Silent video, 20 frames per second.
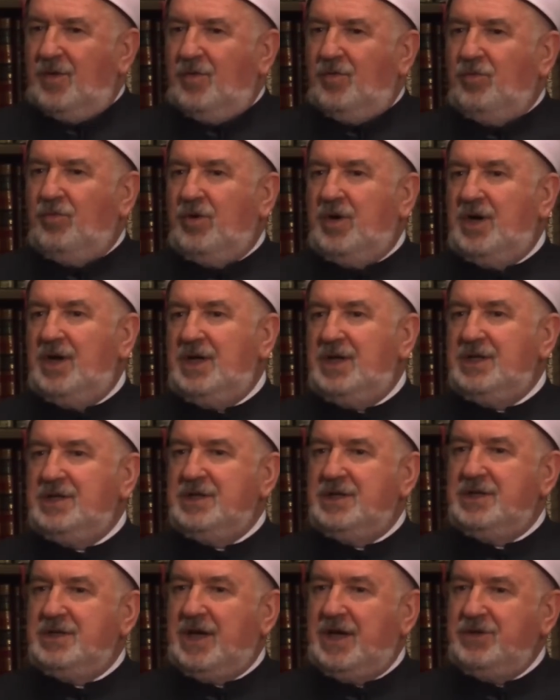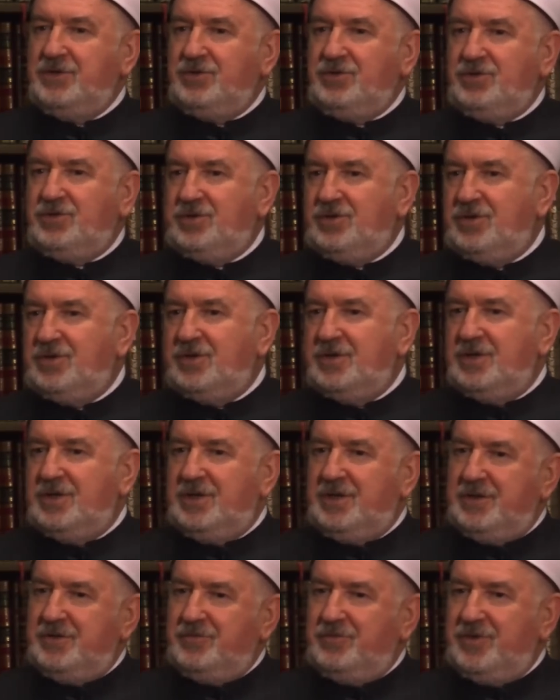Well, I don't
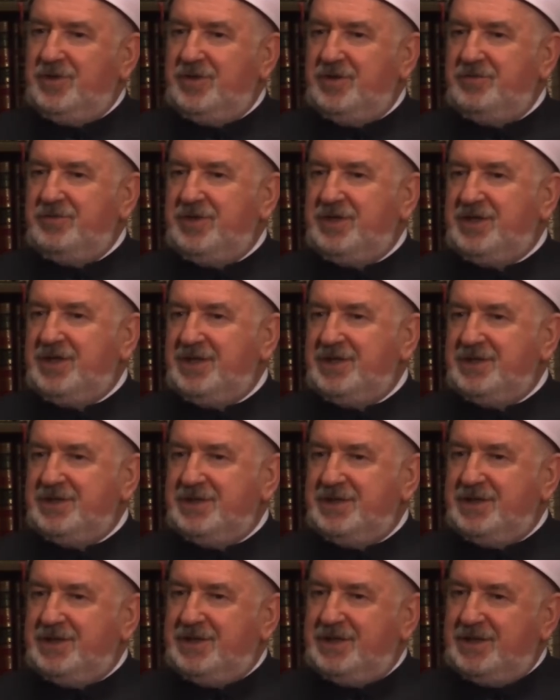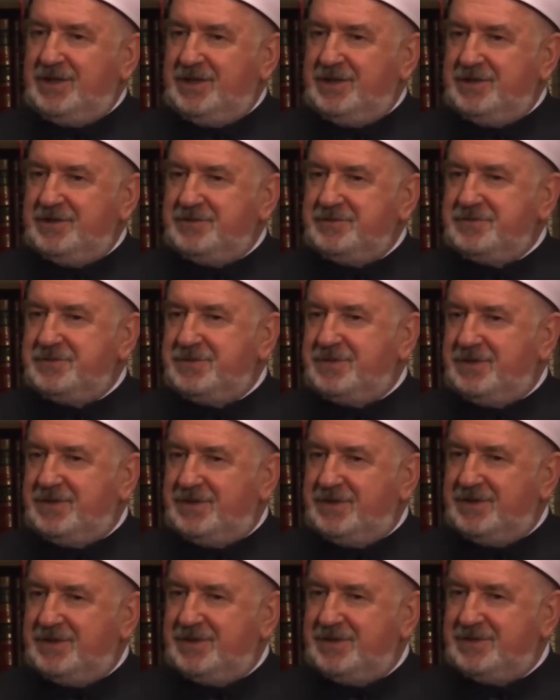know whether we can
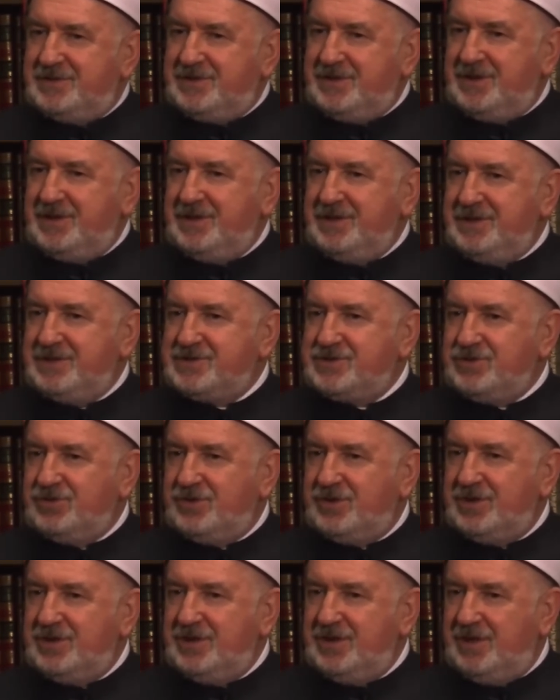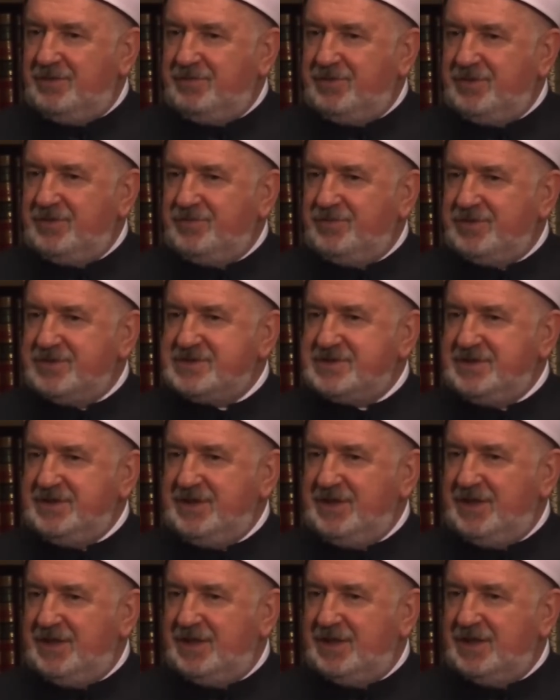tell the story about
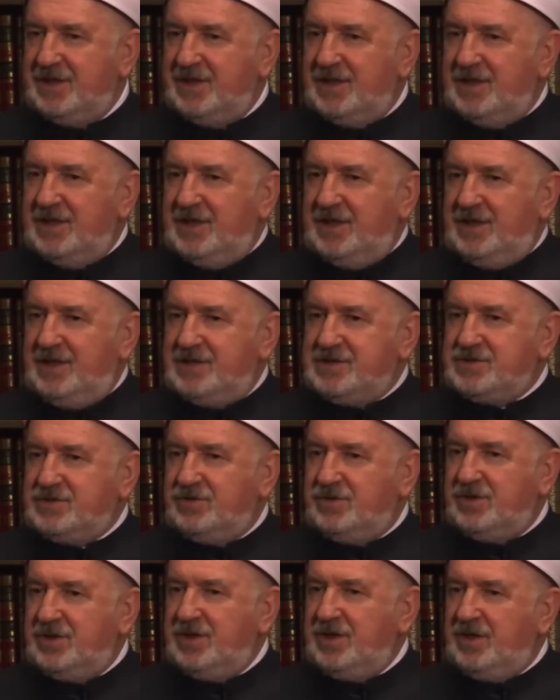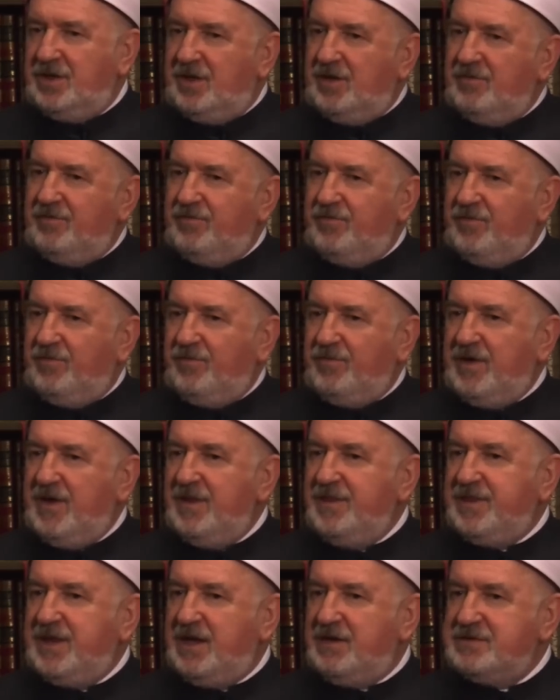Bosnia, a story of
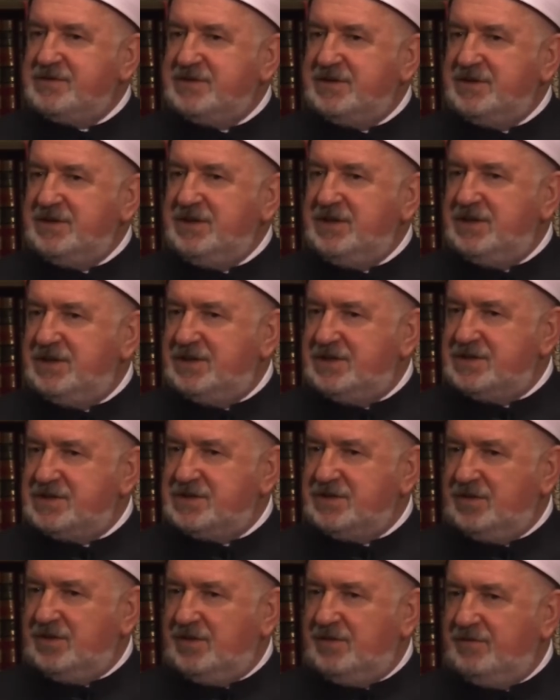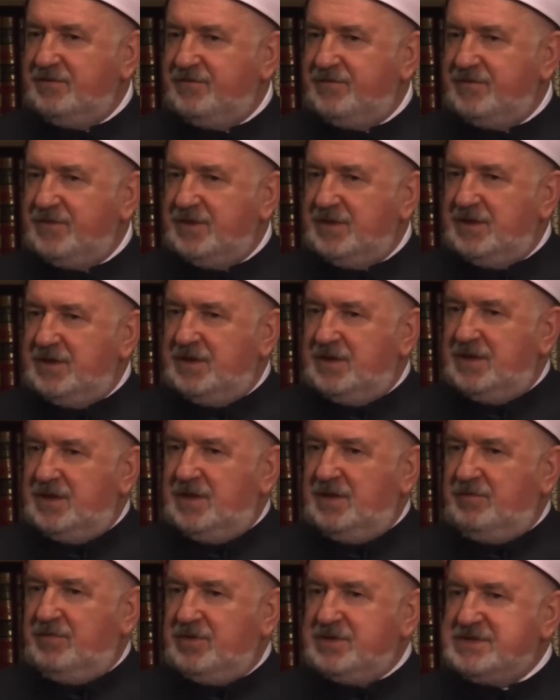1,000 years of
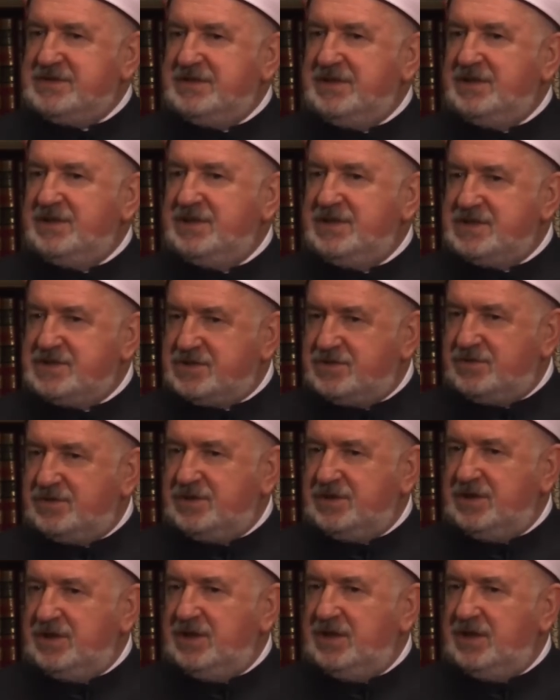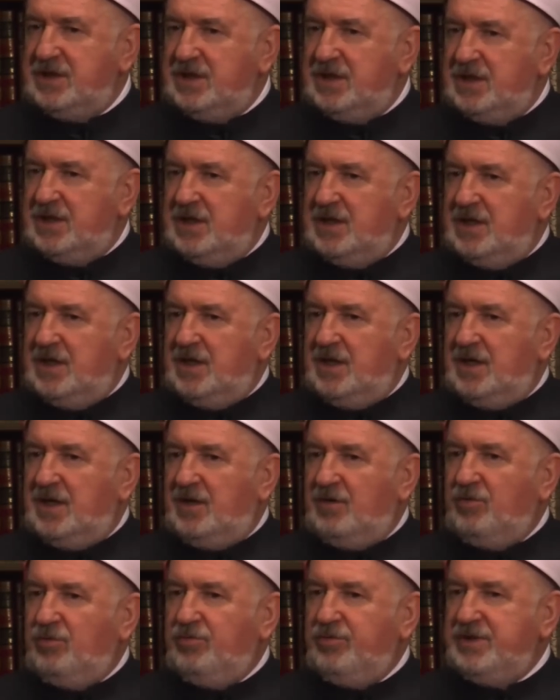Bosnian history,
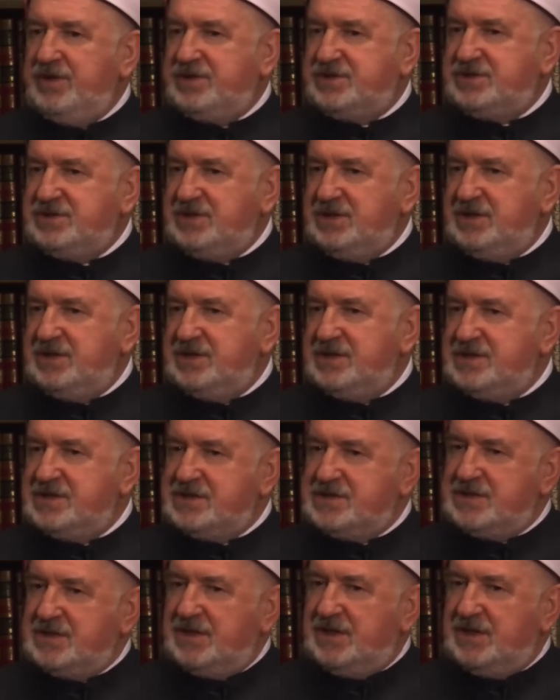of which is